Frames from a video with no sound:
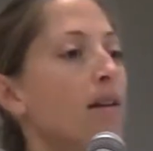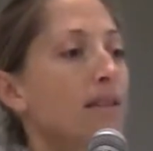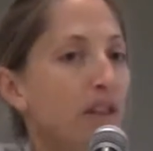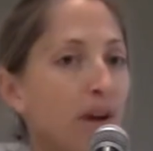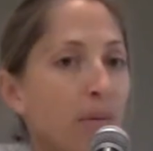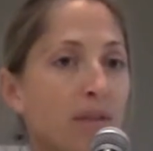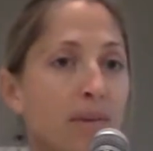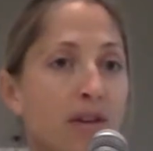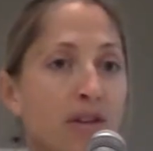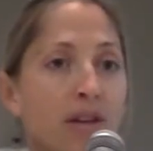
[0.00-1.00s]
Sea Grant was
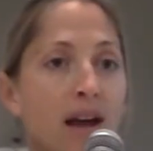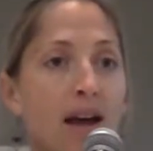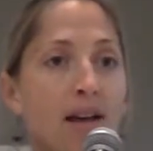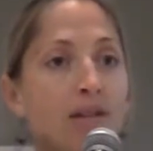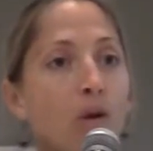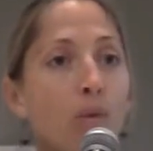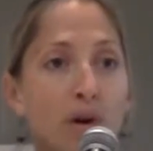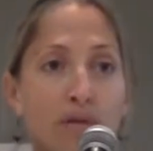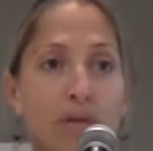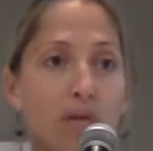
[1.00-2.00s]
mentioned as a
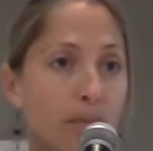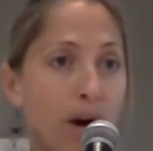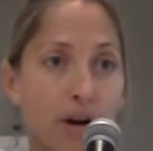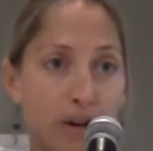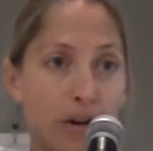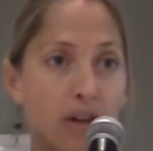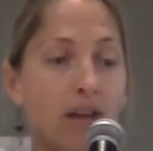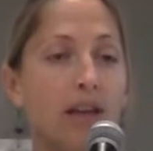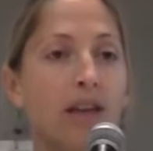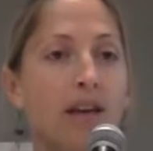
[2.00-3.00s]
wonderful
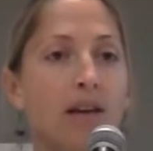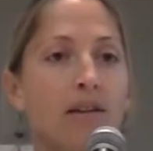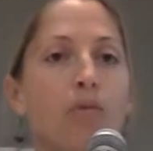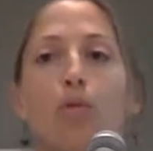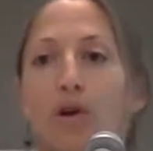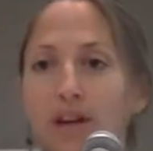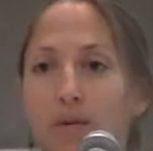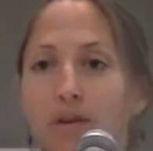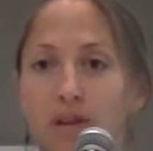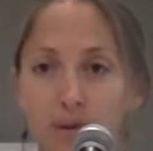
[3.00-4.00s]
partner in
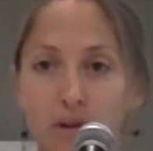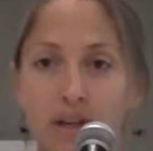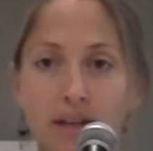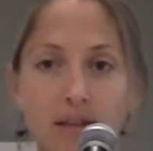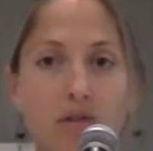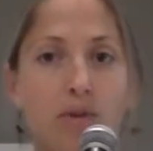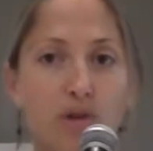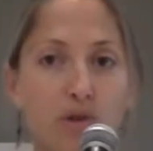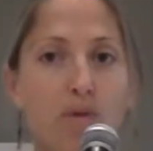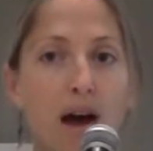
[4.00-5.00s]
working with communities. We
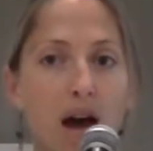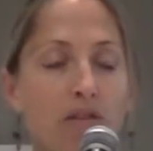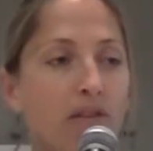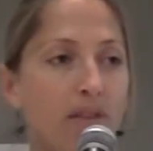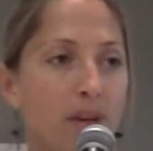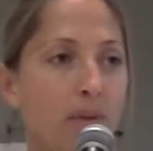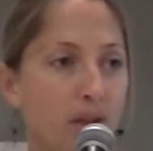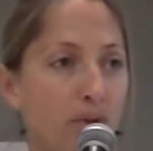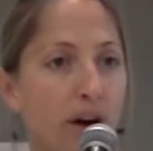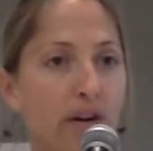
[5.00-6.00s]
do have a 50
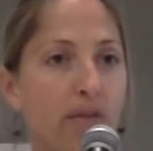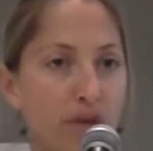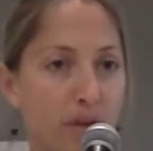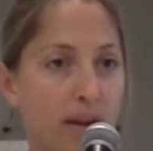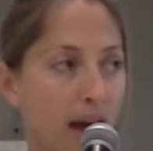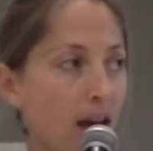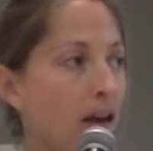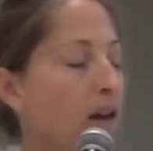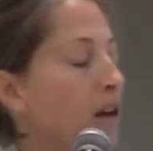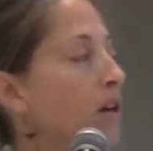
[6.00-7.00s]
plus record of doing
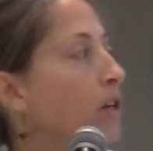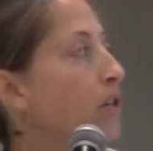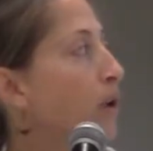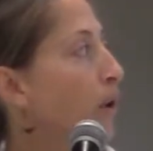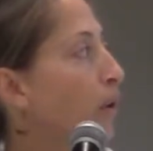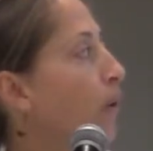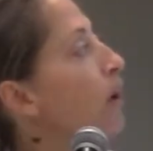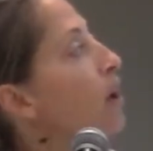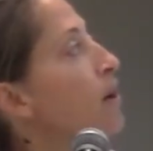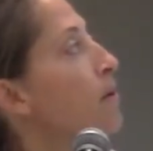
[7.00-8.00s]
that.
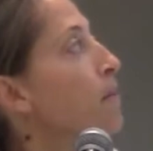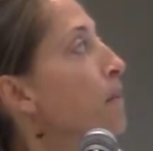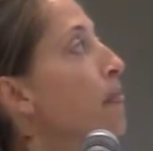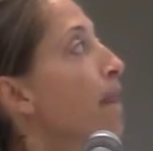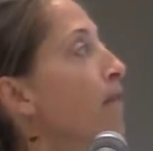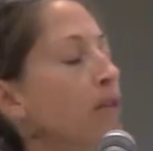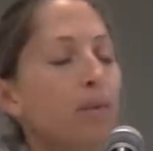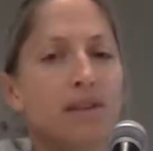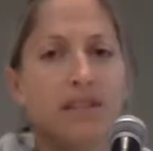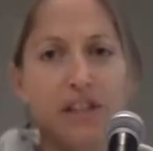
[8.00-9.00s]
So,
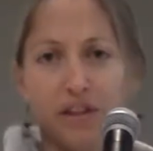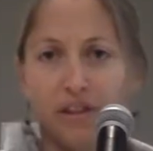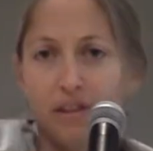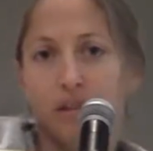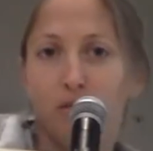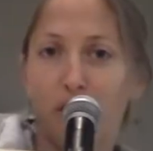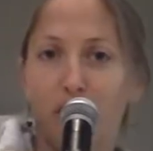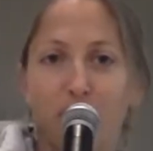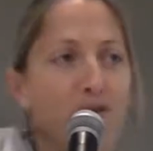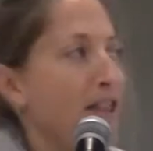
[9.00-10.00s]
50 plus years
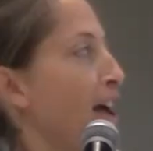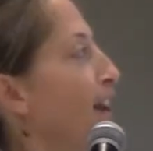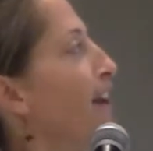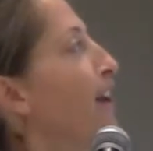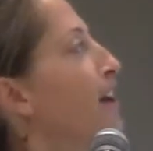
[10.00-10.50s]
record of doing that.